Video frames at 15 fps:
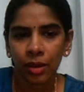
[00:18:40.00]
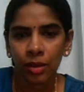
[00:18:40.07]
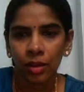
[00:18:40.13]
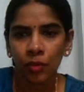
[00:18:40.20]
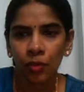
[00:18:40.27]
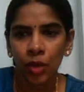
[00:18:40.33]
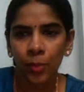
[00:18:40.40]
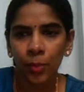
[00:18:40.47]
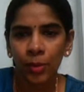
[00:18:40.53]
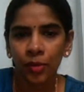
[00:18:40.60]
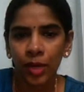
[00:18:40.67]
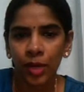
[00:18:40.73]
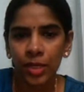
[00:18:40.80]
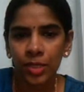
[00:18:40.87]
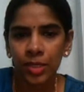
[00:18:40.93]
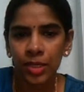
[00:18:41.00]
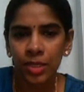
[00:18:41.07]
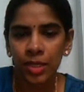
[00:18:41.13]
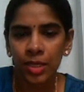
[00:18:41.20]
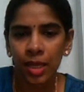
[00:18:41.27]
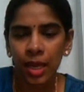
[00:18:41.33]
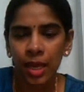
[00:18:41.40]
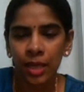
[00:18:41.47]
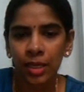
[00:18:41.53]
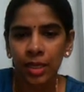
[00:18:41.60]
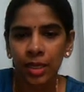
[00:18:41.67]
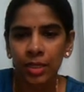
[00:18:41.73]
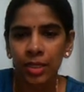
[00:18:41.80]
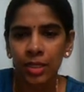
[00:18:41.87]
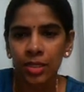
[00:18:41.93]
The vapor rises and
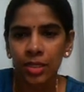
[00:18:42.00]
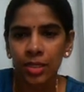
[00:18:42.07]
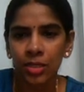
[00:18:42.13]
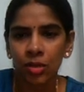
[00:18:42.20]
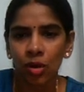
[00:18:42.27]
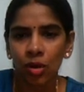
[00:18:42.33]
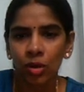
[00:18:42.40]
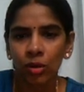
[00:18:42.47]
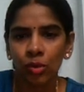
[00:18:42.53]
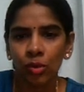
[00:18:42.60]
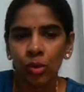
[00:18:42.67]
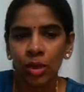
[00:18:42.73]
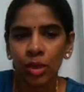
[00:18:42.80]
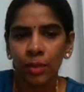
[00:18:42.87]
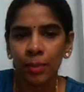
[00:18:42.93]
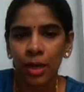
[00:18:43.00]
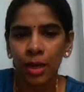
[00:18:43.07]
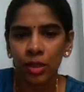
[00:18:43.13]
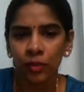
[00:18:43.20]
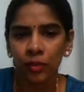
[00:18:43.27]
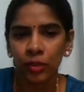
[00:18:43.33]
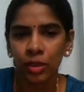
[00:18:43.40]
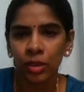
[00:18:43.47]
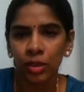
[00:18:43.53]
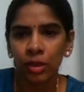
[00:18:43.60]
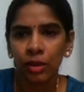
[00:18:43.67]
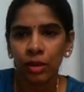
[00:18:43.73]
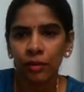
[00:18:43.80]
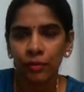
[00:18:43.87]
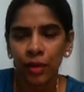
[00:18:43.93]
condenses on cooler part of the
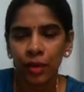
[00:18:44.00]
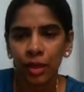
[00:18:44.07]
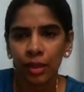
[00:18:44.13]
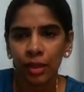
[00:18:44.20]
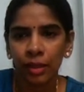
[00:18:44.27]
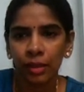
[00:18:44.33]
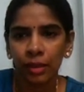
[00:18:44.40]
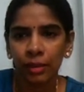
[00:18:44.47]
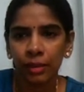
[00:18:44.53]
funnel.